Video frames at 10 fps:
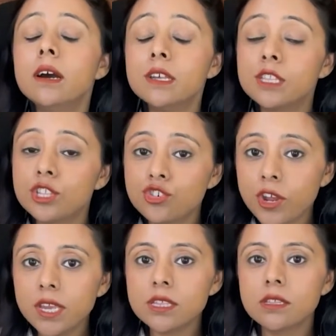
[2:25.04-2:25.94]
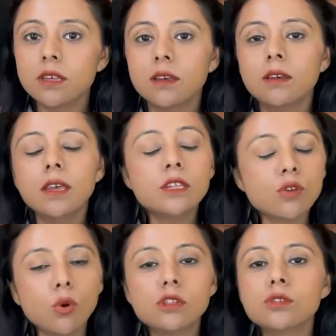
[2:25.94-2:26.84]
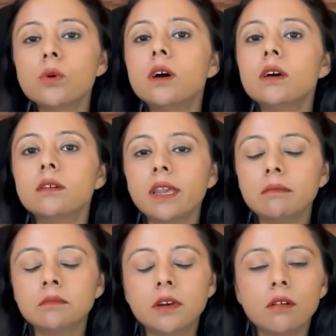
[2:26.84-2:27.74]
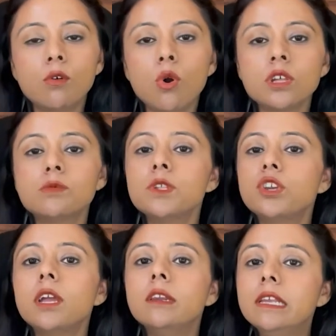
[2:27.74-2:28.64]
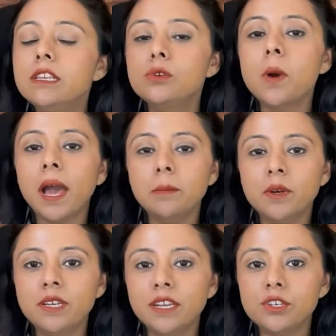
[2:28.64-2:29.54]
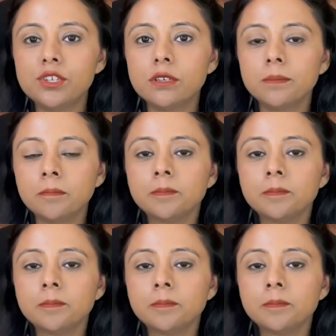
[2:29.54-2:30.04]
A stress is also a cause which can lead to hypertension.